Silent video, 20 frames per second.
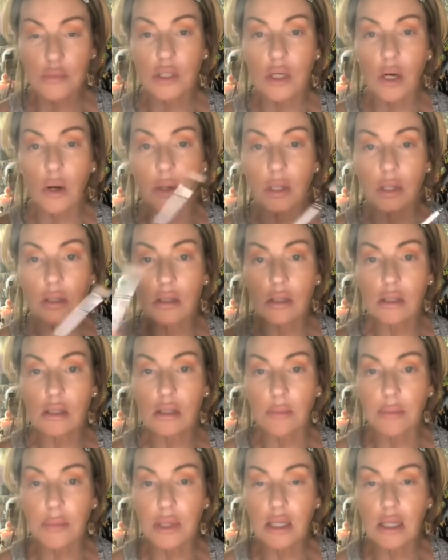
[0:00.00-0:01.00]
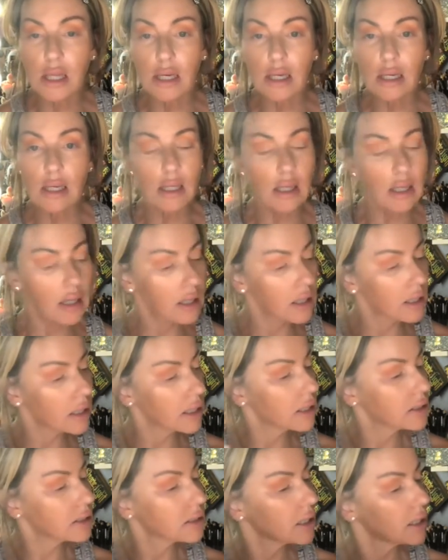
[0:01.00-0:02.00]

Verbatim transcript: So it looks something like this.